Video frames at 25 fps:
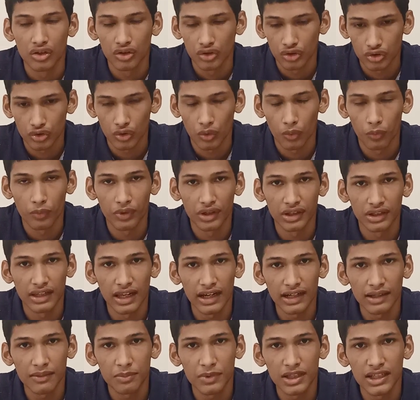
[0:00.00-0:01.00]
So with
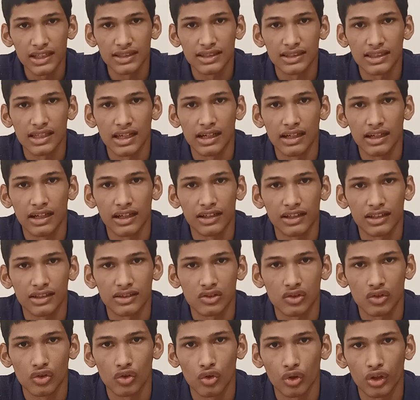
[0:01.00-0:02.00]
that being said, let
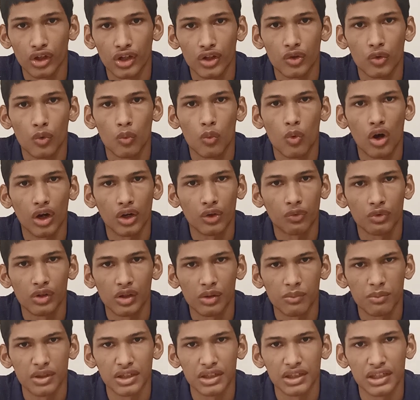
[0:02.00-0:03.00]
us look into what
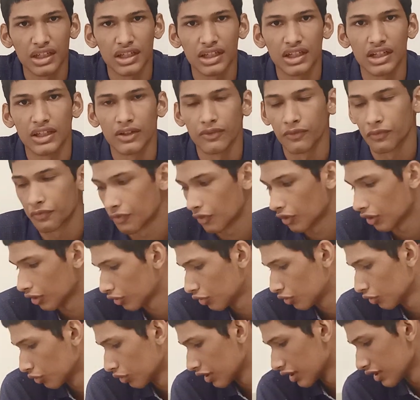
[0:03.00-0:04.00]
we'll be needing
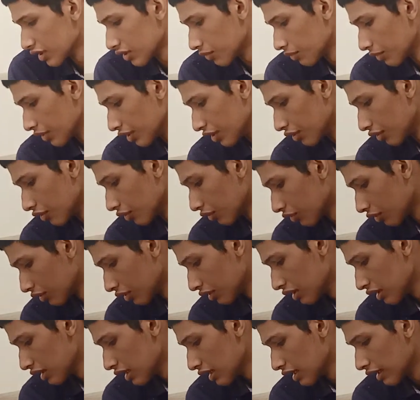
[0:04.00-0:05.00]
for today's video.
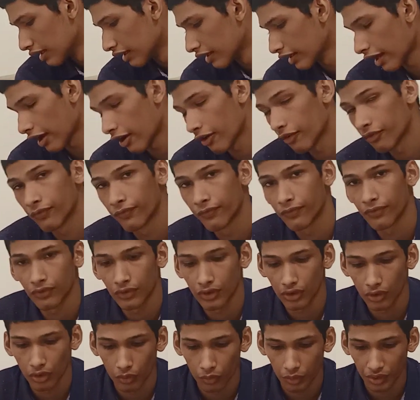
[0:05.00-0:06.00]
Now
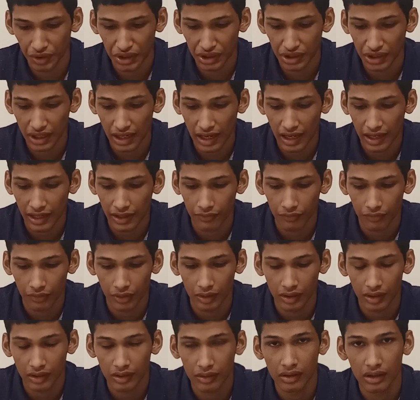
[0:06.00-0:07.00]
over here I have
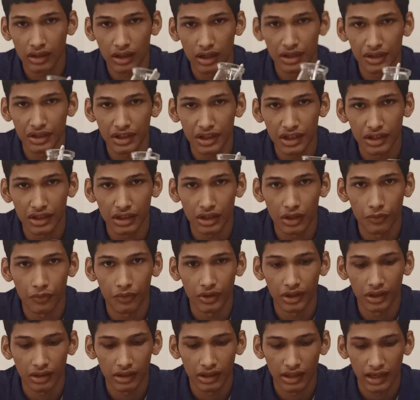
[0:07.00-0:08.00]
a container,
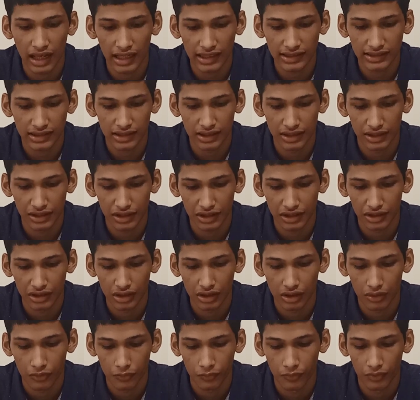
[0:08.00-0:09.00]
a glass
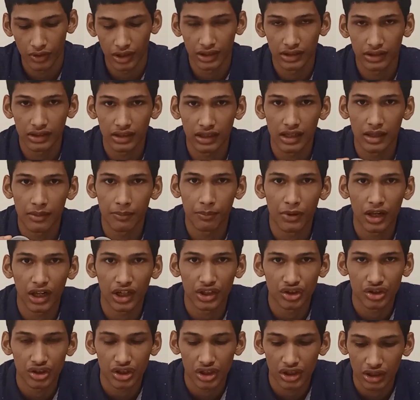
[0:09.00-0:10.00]
container with a
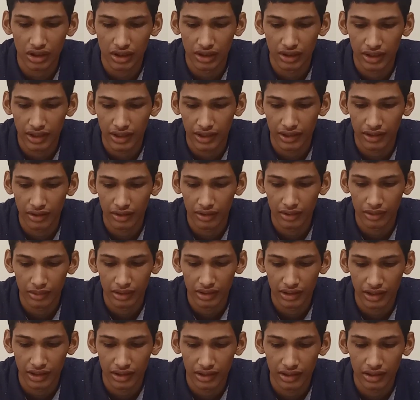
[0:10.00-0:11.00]
plastic
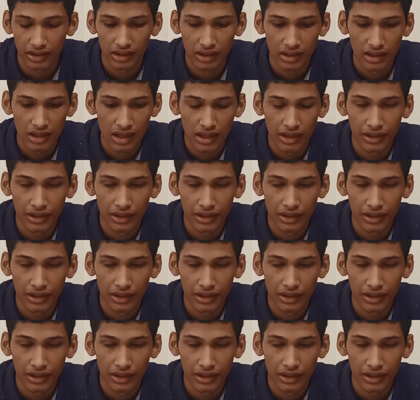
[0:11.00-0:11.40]
lid.